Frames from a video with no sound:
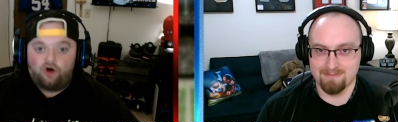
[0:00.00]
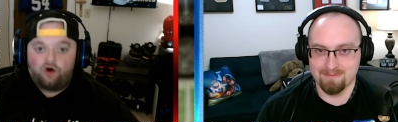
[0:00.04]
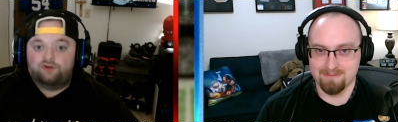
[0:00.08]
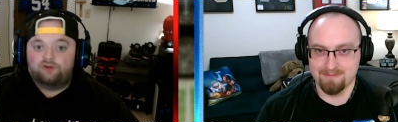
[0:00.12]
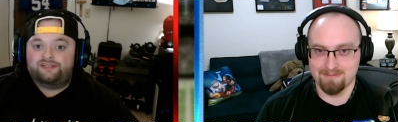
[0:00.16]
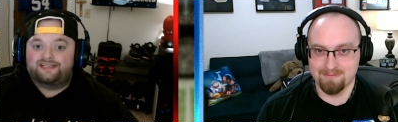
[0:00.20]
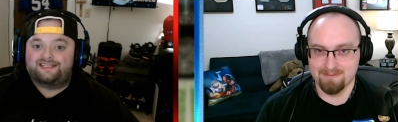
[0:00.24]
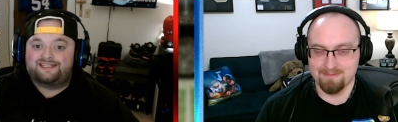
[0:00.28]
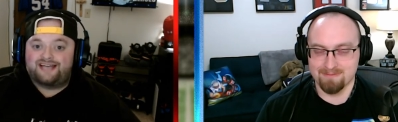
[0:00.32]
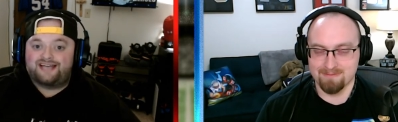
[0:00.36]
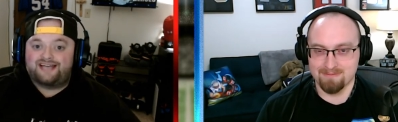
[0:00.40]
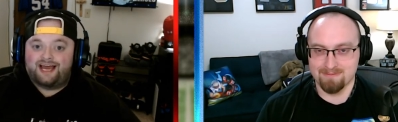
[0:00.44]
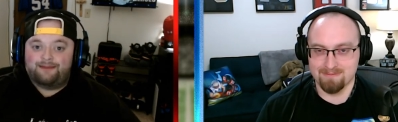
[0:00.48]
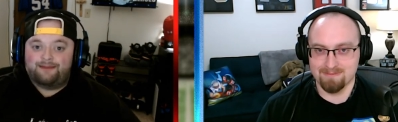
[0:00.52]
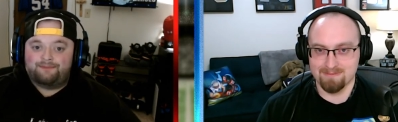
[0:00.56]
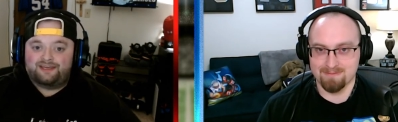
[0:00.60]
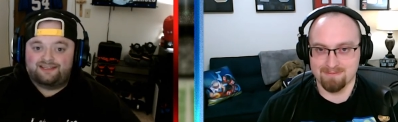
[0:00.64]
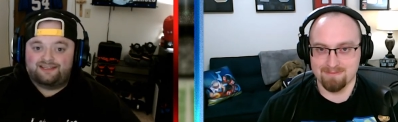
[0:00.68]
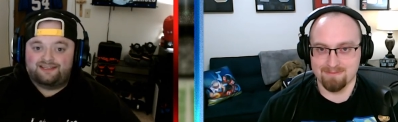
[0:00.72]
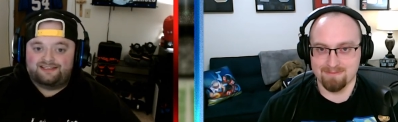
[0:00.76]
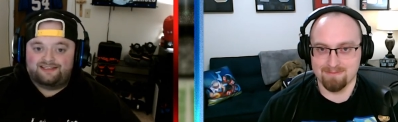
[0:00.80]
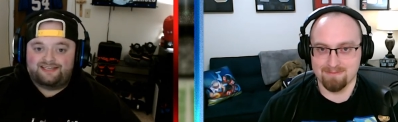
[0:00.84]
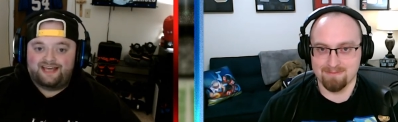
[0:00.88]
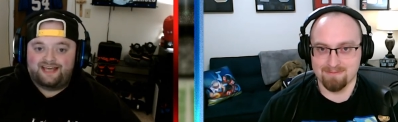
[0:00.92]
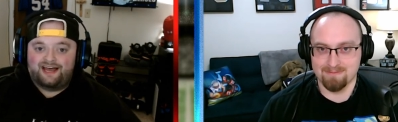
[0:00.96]
Speaker 1: Only time
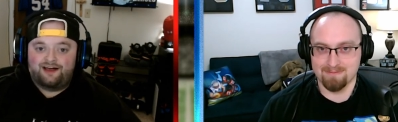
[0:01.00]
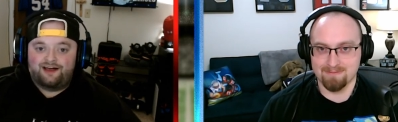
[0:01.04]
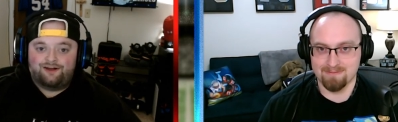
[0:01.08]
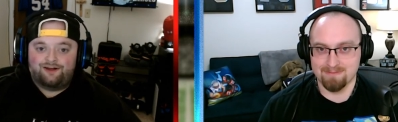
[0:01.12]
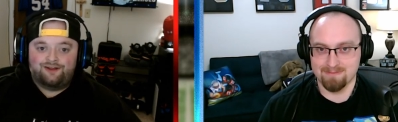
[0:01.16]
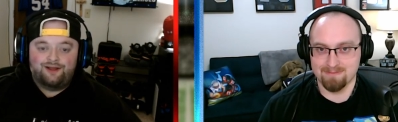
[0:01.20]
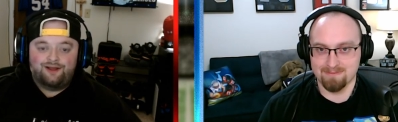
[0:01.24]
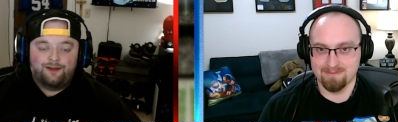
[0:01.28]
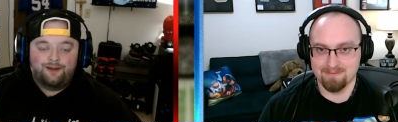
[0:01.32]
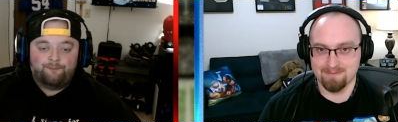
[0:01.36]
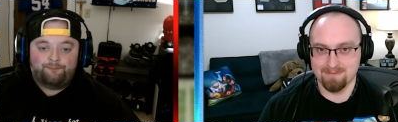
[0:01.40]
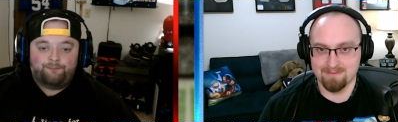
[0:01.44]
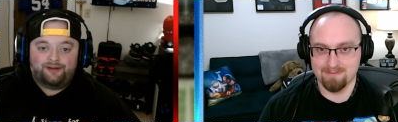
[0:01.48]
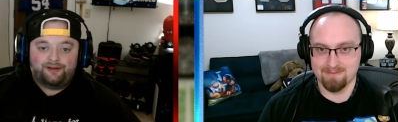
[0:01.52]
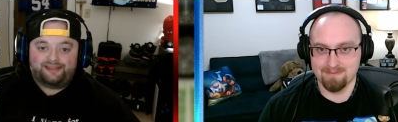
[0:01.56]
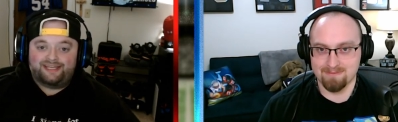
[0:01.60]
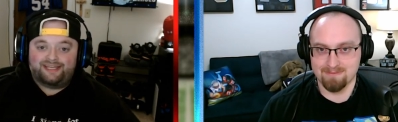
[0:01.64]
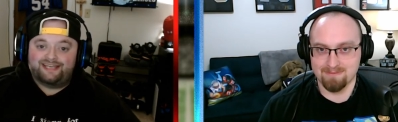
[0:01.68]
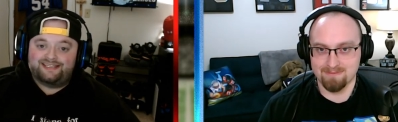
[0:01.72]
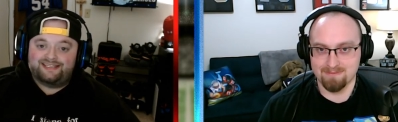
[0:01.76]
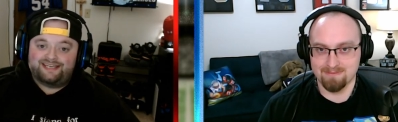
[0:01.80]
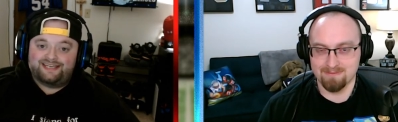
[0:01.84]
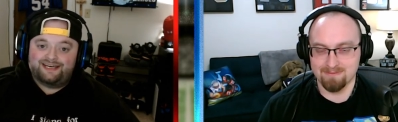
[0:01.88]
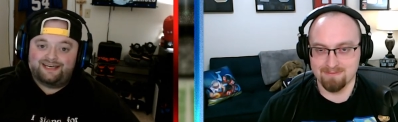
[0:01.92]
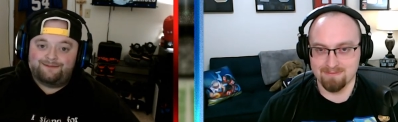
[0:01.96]
can tell, but
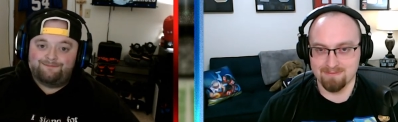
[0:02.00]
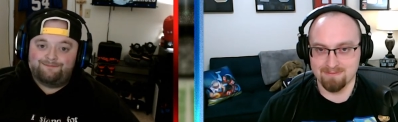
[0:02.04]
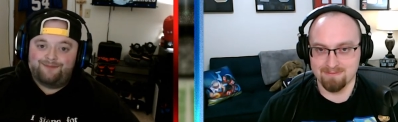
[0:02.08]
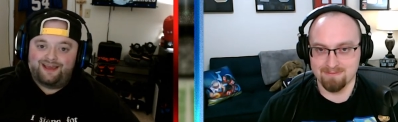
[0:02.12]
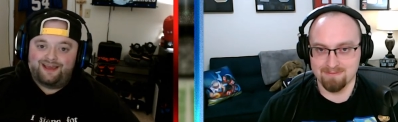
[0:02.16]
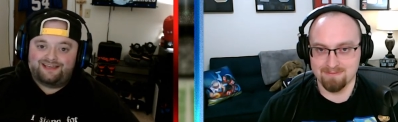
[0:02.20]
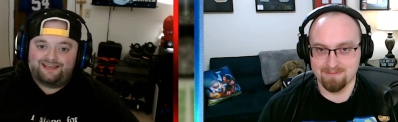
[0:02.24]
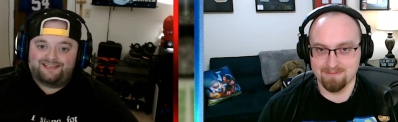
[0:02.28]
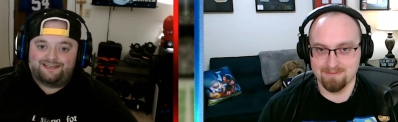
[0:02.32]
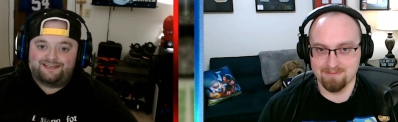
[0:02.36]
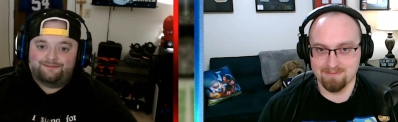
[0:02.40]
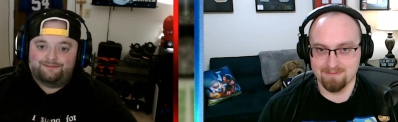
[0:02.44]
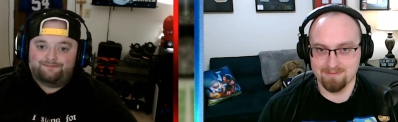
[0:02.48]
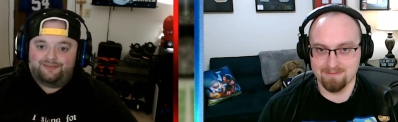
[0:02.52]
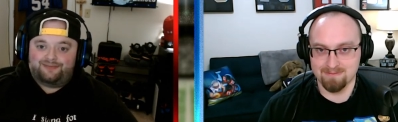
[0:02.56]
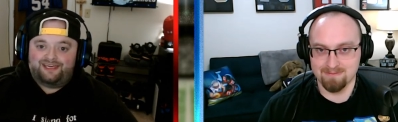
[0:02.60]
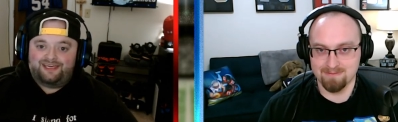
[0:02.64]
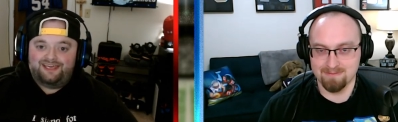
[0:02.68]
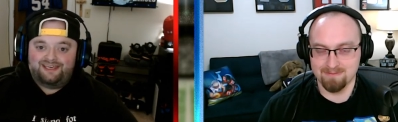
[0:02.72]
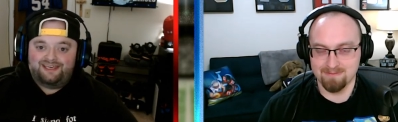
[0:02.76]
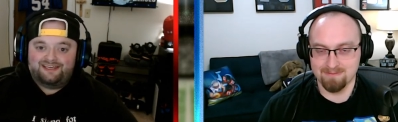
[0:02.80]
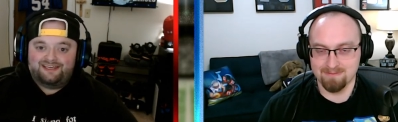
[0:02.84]
they did make some key